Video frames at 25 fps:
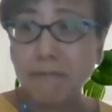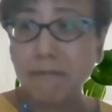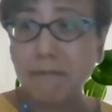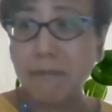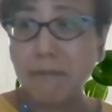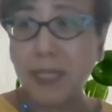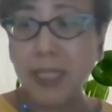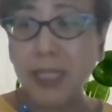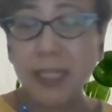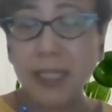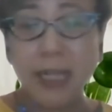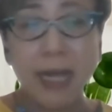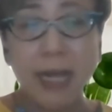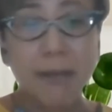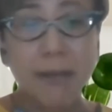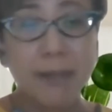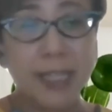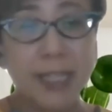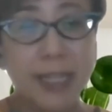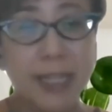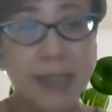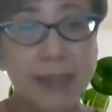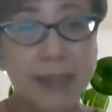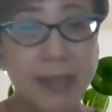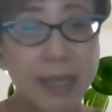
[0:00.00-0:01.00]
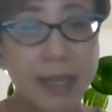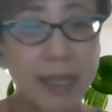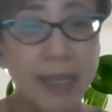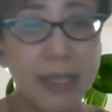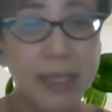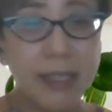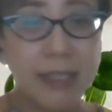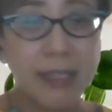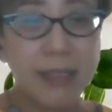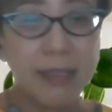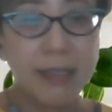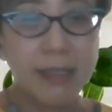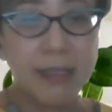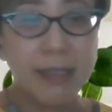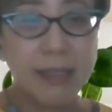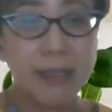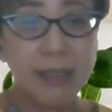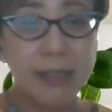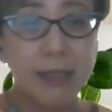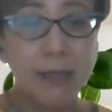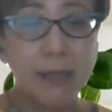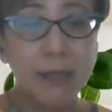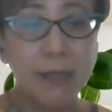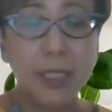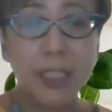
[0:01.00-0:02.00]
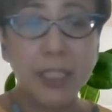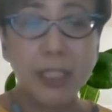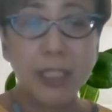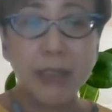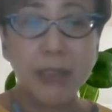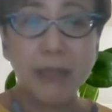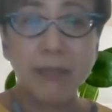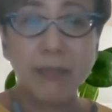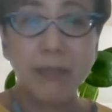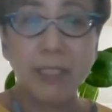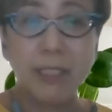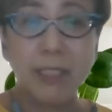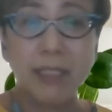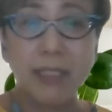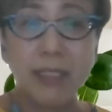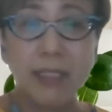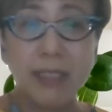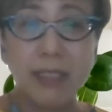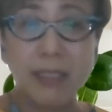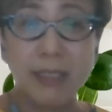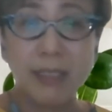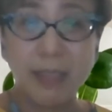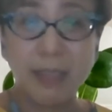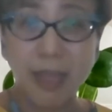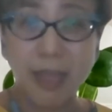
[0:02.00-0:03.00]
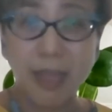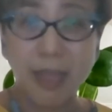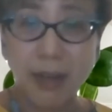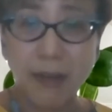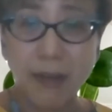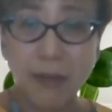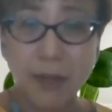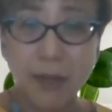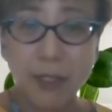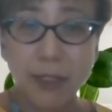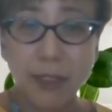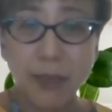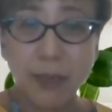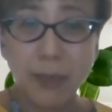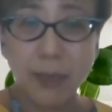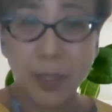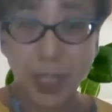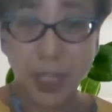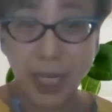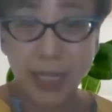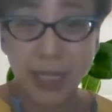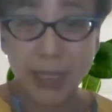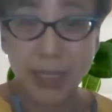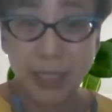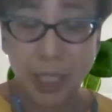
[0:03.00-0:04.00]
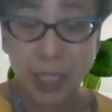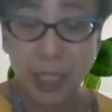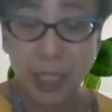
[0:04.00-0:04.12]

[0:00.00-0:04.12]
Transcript: In times like this, commercial businesses are, of course, more challenging,